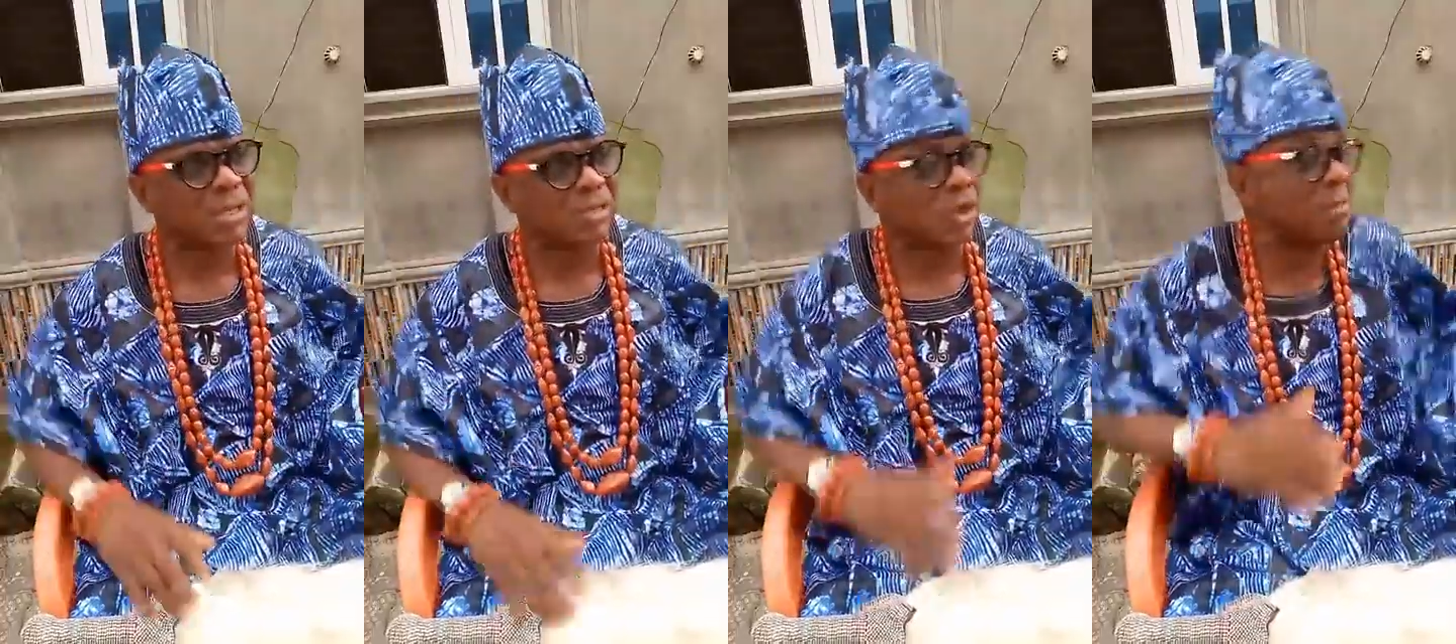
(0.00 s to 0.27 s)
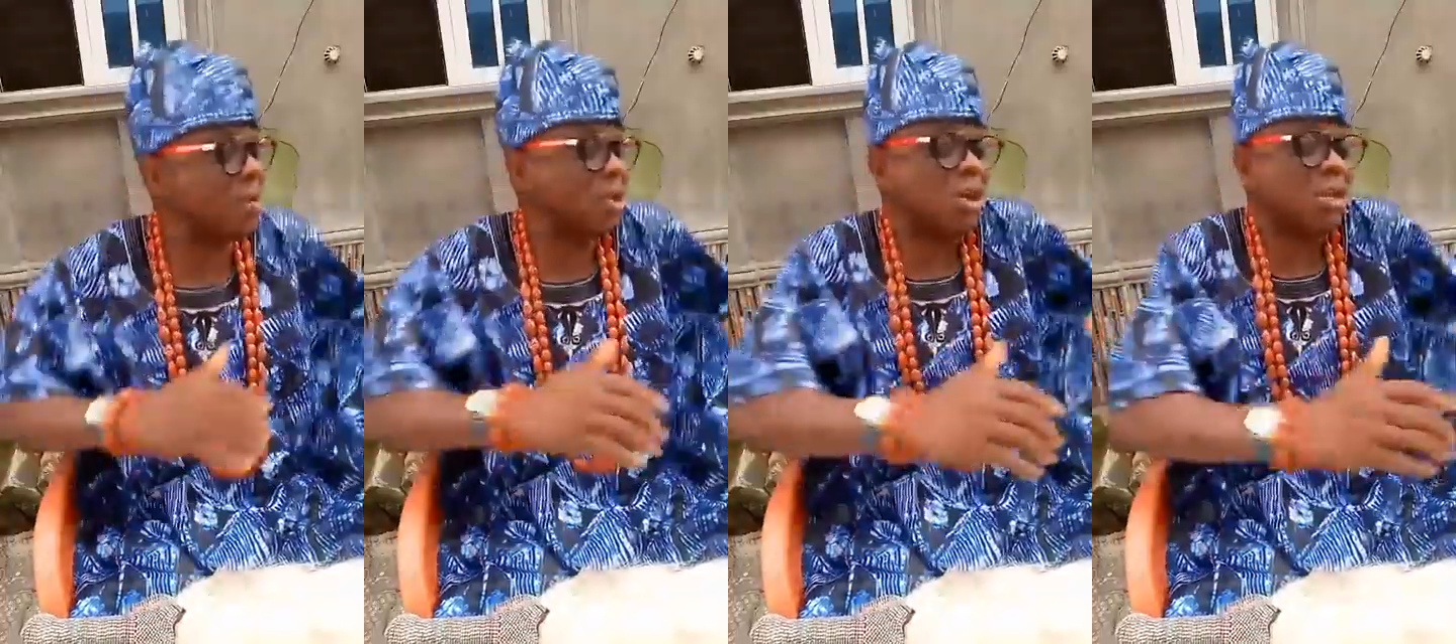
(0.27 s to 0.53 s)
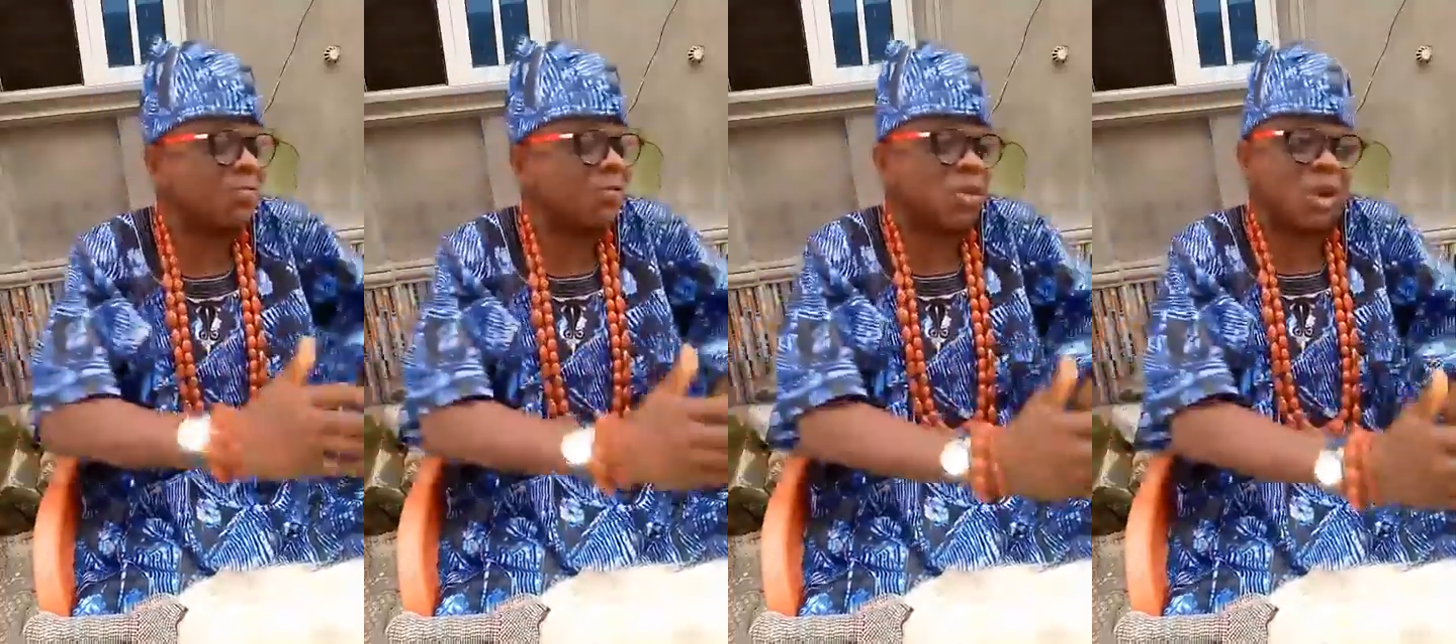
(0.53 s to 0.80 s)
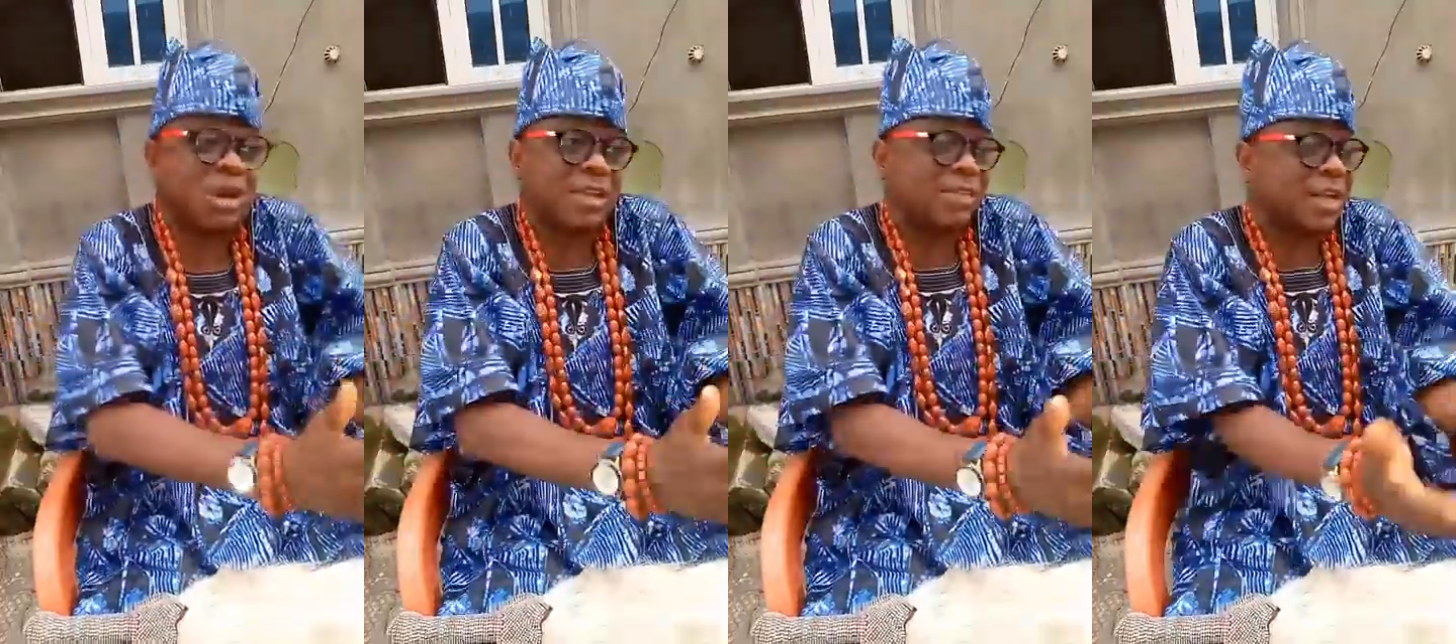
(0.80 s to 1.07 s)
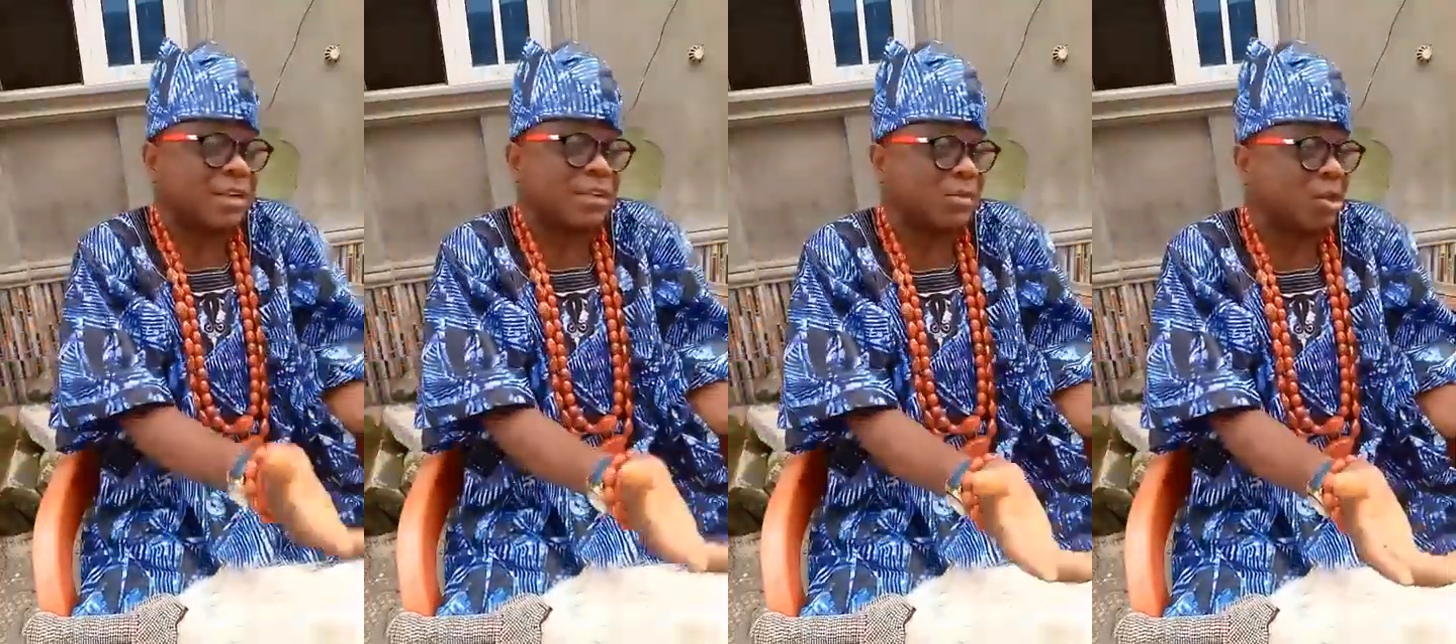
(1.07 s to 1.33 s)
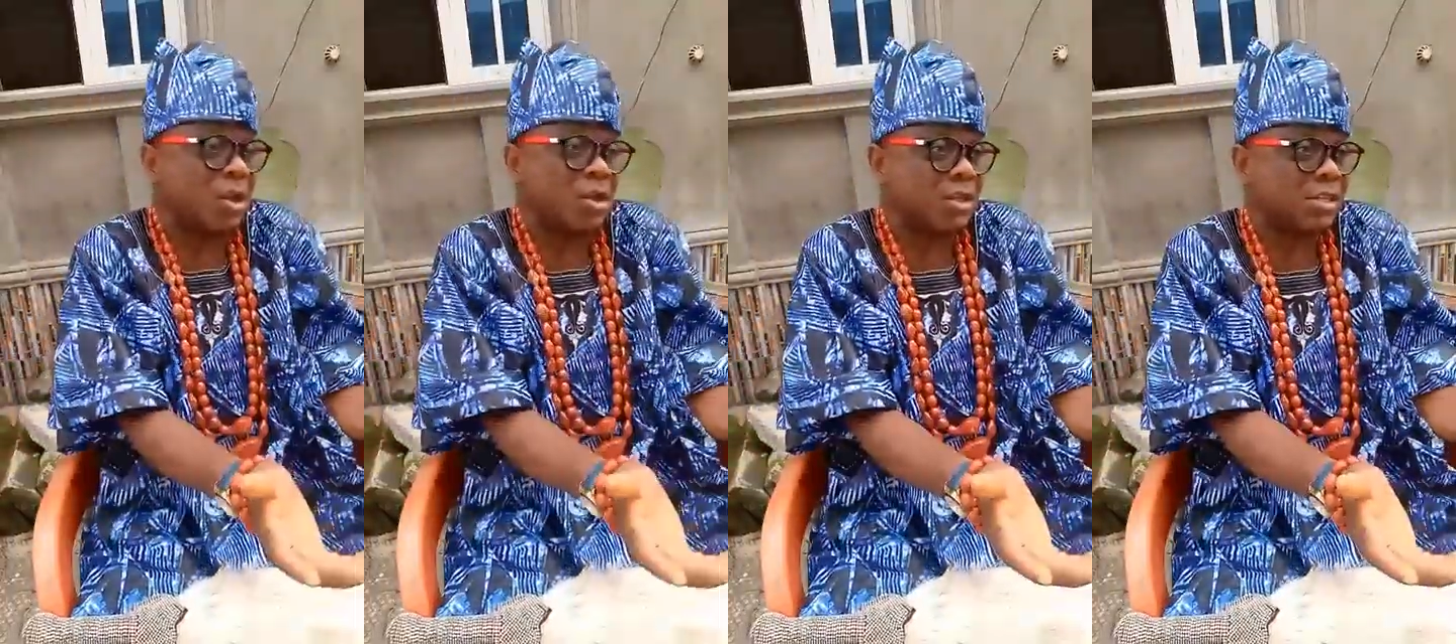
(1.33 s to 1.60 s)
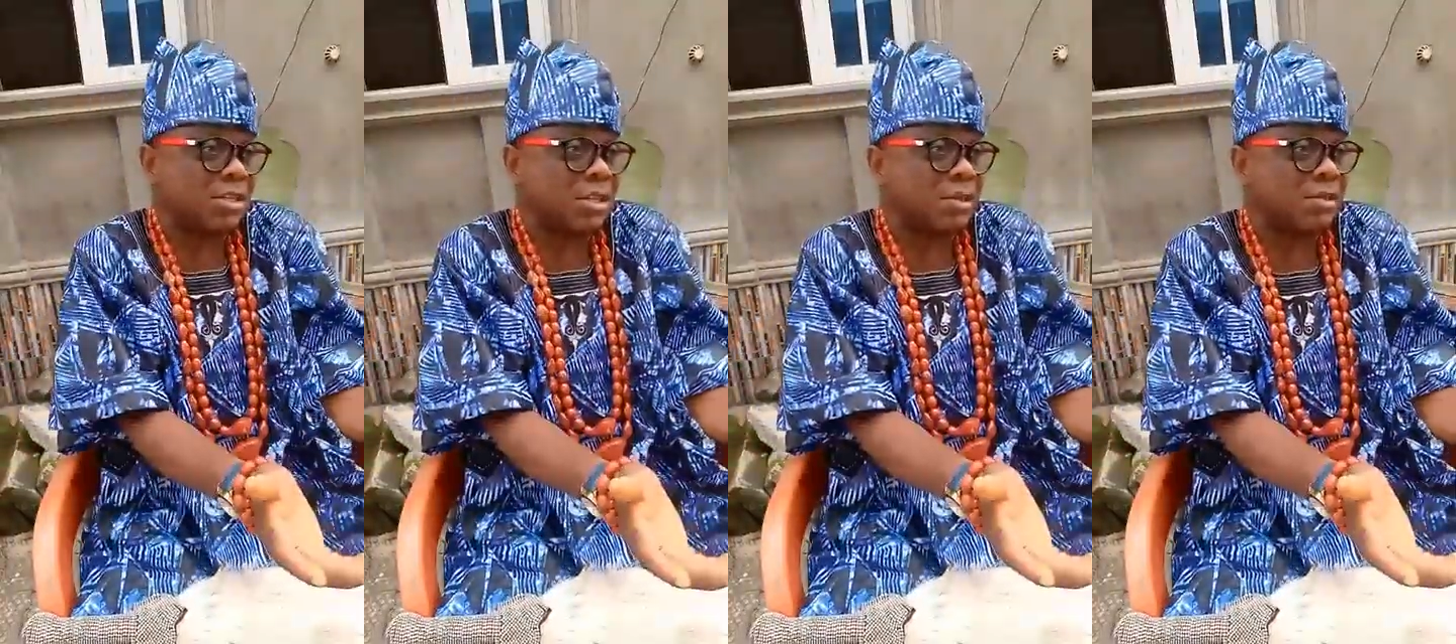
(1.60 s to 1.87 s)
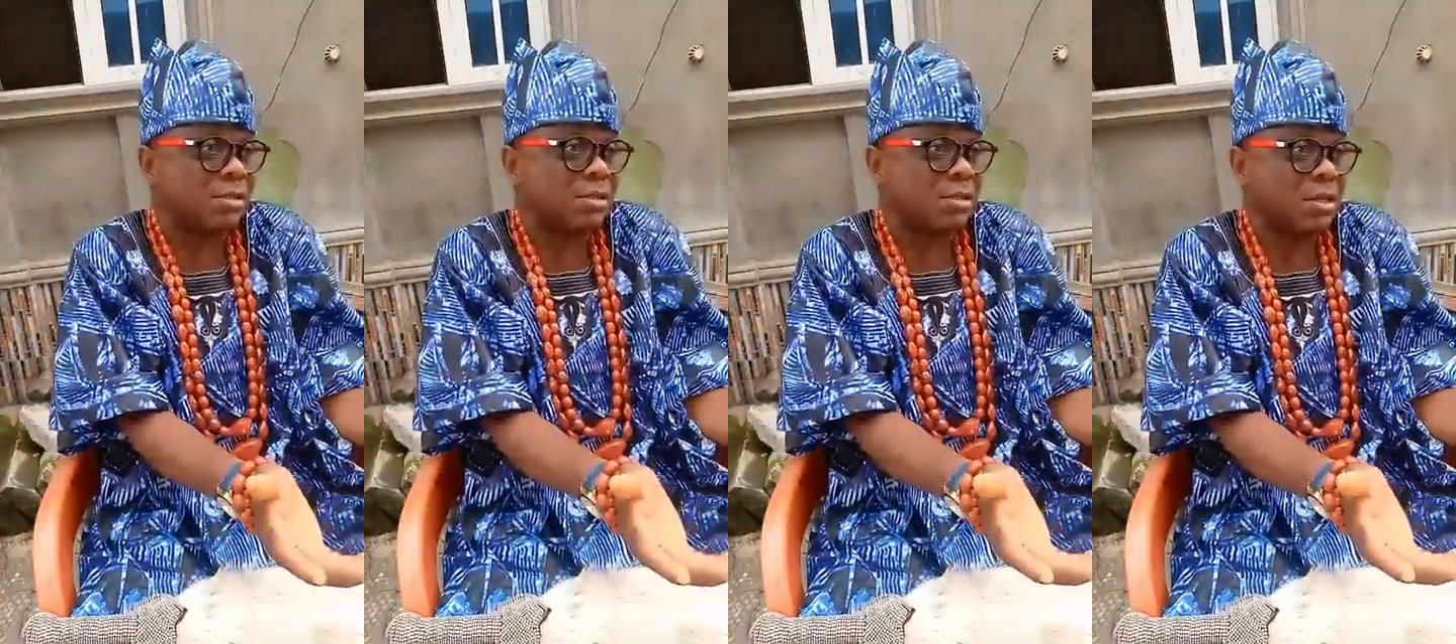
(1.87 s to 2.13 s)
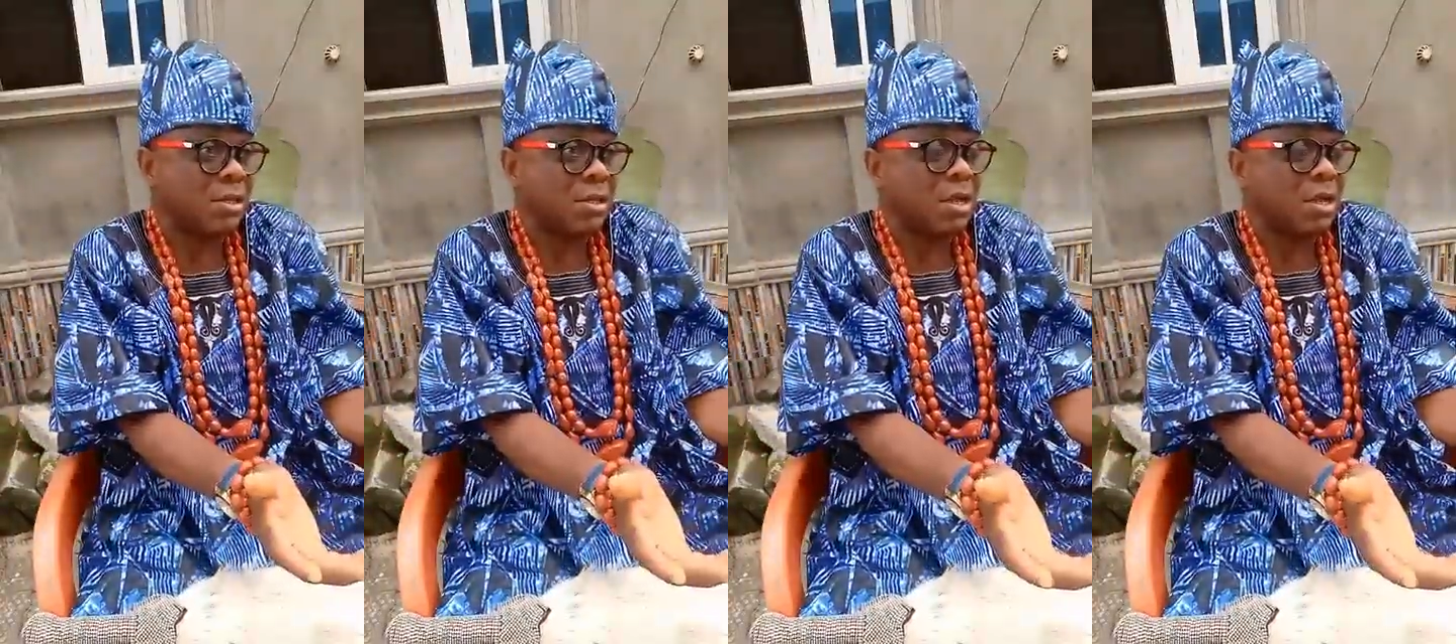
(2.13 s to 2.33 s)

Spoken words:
Some may not even understand all these things.